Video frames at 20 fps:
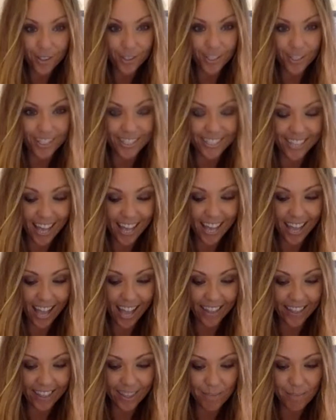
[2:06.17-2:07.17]
should I say,
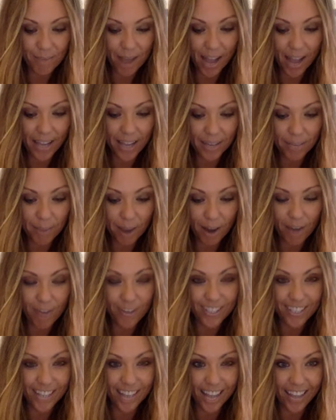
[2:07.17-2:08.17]
and the mind
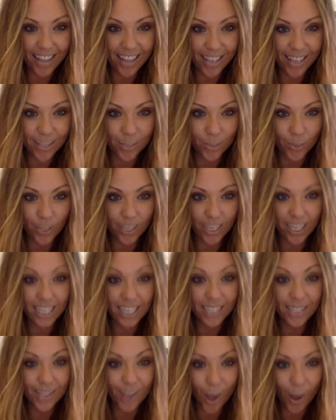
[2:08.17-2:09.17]
parasite that is
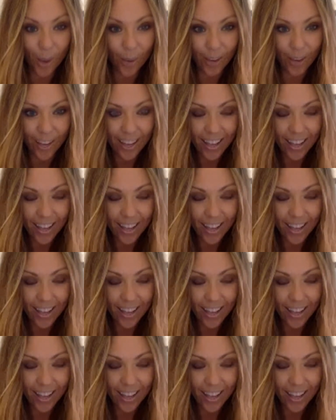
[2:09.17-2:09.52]
Wakito